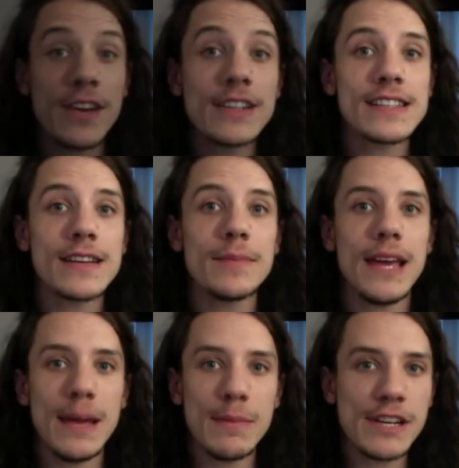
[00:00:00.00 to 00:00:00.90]
are some
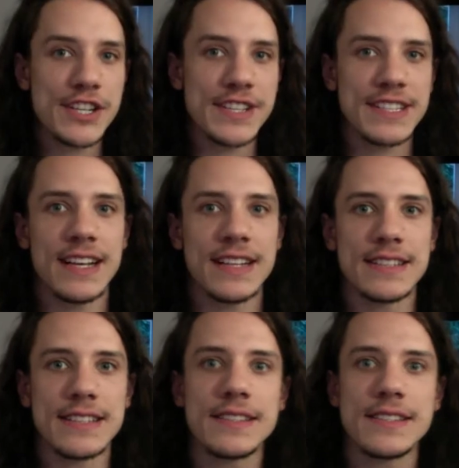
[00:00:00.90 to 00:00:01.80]
images and
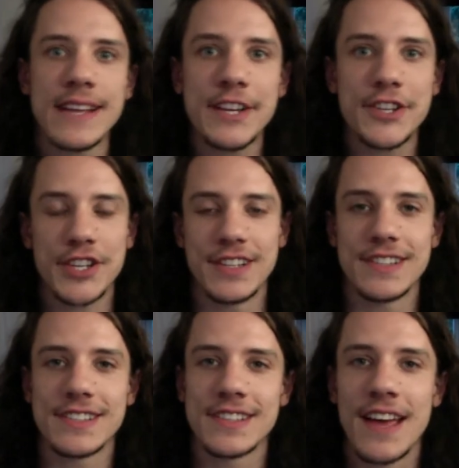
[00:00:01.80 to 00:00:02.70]

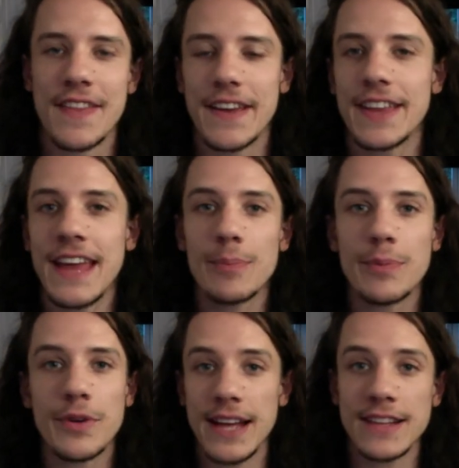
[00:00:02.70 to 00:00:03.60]
sensations that can help
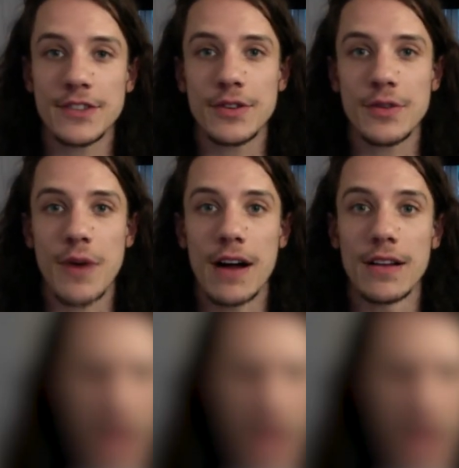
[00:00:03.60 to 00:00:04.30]
you get to the growl.